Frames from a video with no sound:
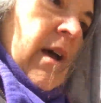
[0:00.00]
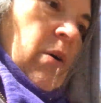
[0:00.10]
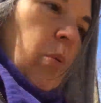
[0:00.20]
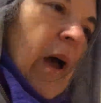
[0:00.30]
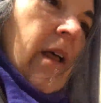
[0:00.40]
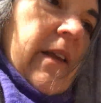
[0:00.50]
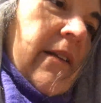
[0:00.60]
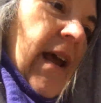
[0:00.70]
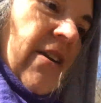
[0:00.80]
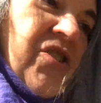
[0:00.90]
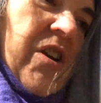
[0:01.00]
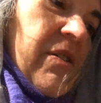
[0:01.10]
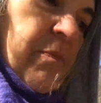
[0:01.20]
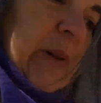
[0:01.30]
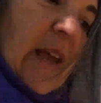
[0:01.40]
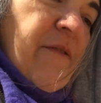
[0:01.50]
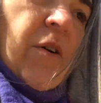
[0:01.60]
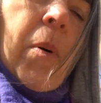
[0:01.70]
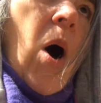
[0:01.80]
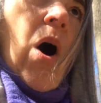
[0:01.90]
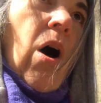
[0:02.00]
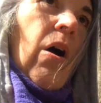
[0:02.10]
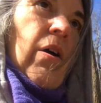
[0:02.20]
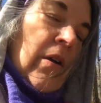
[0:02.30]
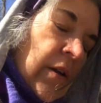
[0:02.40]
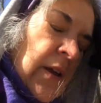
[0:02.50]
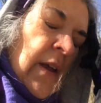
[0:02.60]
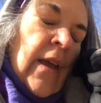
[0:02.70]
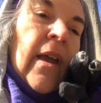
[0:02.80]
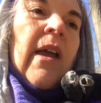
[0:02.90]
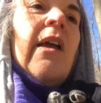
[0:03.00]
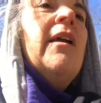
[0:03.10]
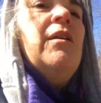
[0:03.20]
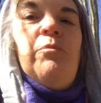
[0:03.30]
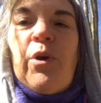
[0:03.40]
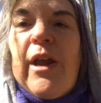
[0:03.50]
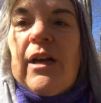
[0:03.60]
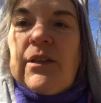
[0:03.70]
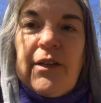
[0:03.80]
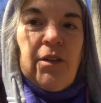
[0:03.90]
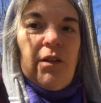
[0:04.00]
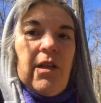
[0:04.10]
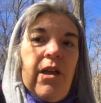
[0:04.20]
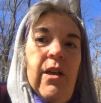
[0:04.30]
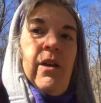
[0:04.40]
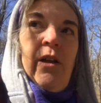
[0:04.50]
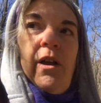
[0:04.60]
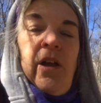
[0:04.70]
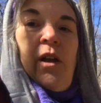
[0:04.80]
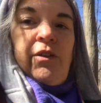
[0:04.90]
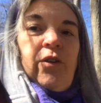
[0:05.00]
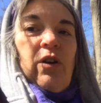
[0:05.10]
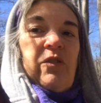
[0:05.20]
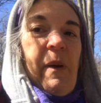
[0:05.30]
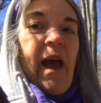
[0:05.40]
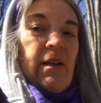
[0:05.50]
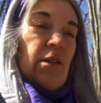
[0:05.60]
A well-intentioned, playful paw can break a little dog's back.